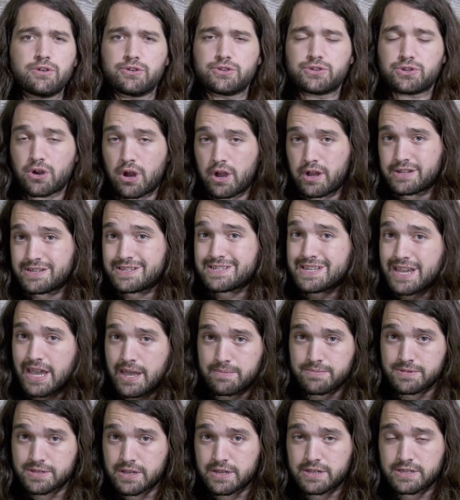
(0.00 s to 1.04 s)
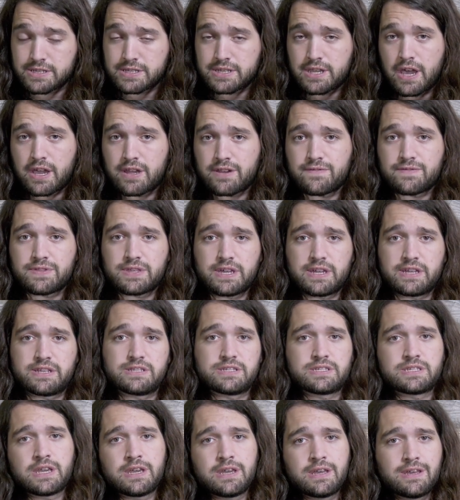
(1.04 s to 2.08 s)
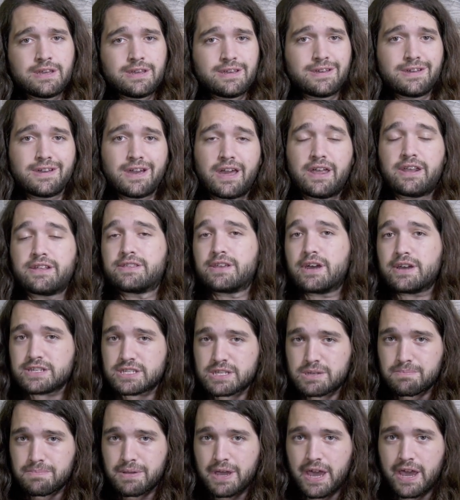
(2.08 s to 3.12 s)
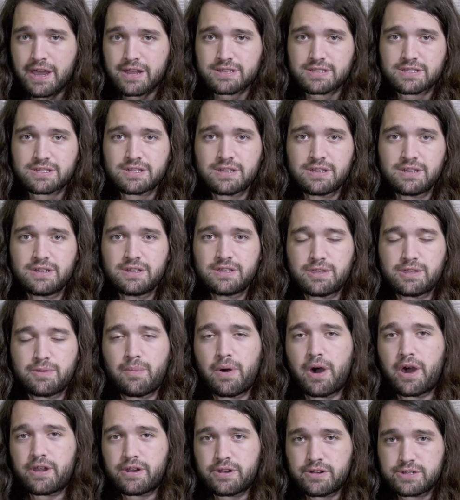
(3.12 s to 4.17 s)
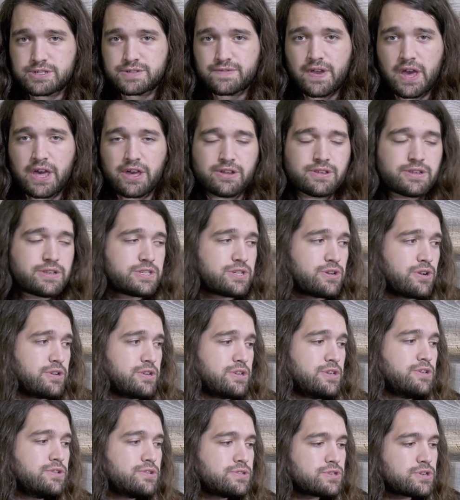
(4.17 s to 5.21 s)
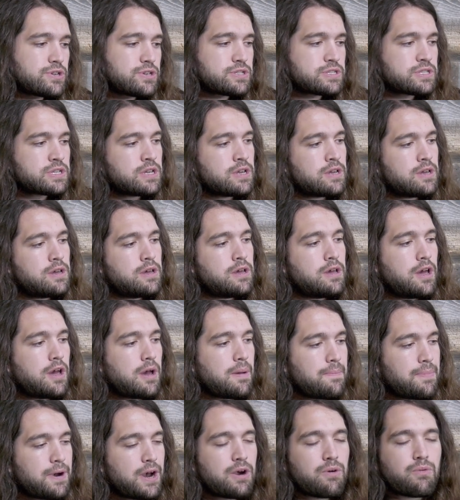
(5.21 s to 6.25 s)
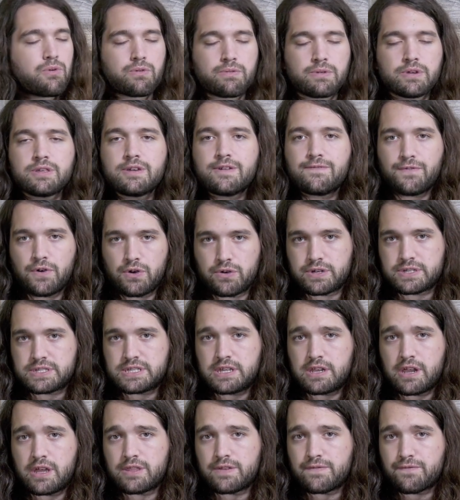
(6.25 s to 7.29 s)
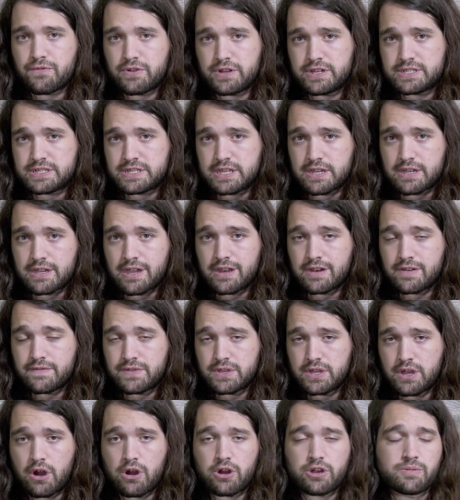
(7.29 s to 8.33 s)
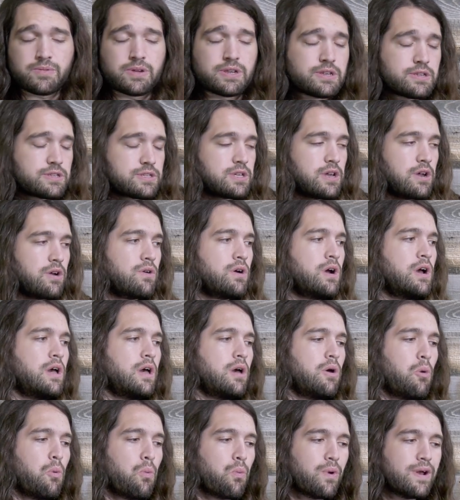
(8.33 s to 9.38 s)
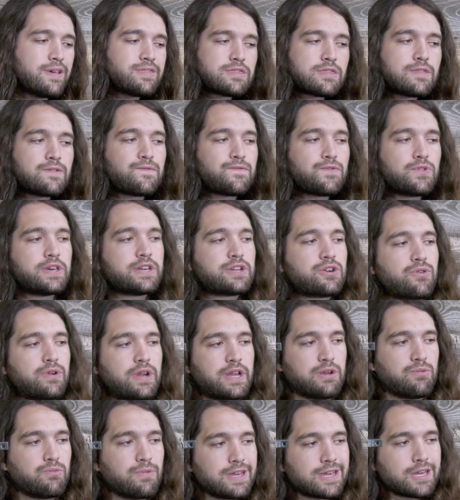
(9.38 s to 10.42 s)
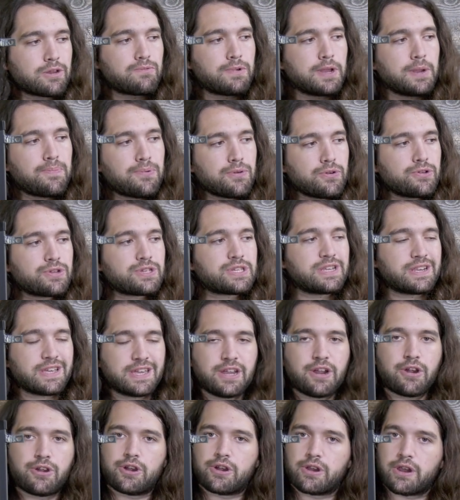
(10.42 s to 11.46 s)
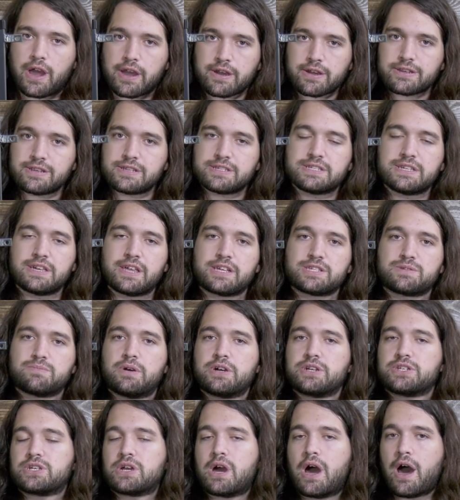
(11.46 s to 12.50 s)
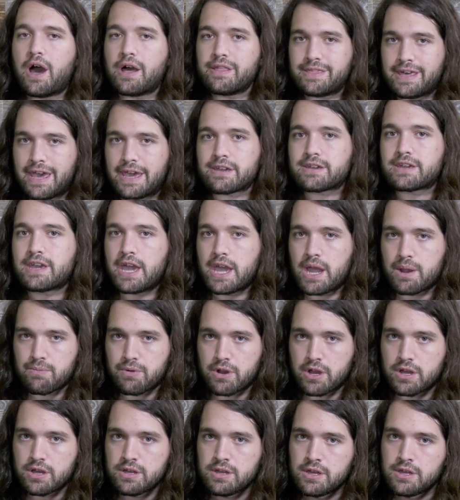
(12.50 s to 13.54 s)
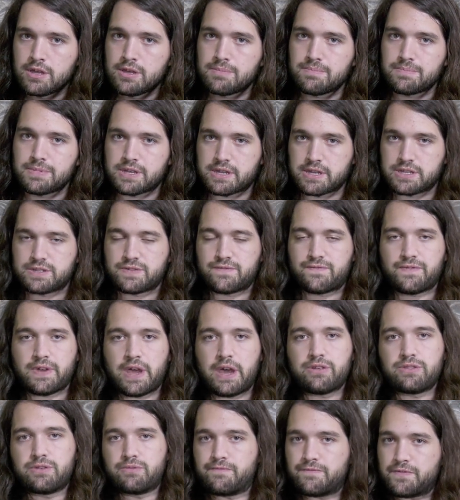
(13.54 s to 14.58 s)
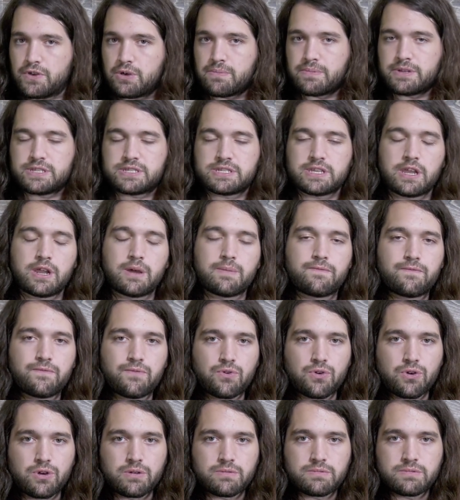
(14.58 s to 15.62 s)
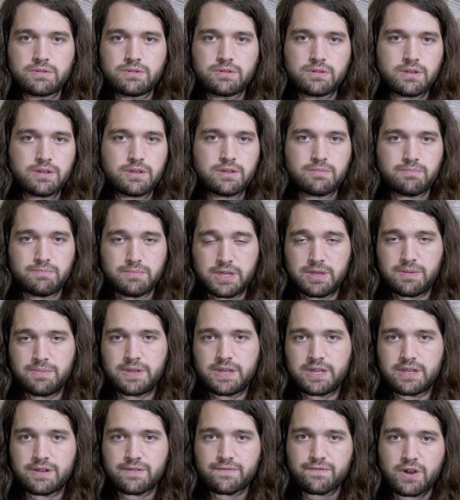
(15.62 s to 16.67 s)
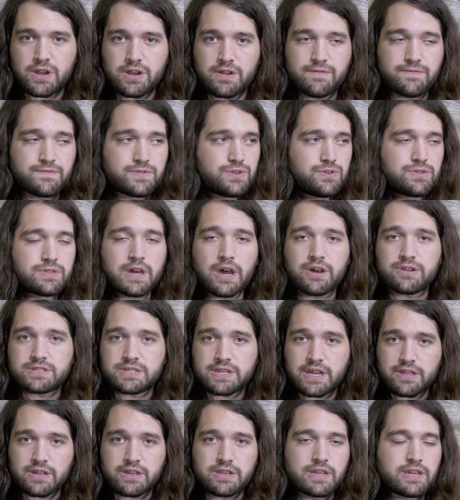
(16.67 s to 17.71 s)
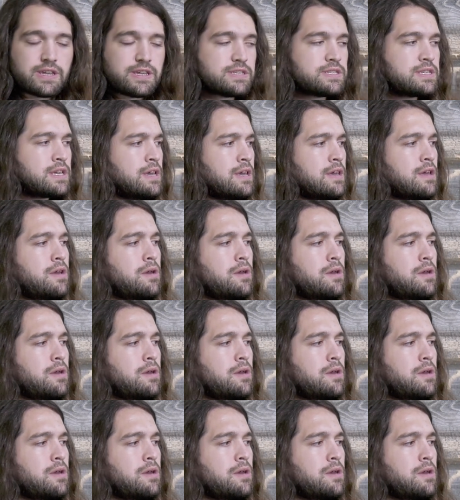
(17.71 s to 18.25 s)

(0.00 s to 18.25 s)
those are on Samsung's side of things. And it does impact the monitor's value to certain users, but we're really focusing on the FreeSync end of the argument. So with the flickering, we can reproduce it here. You're not going to see it as much on that camera because of how the filming's set up for me being in front of 2,000 LEDs,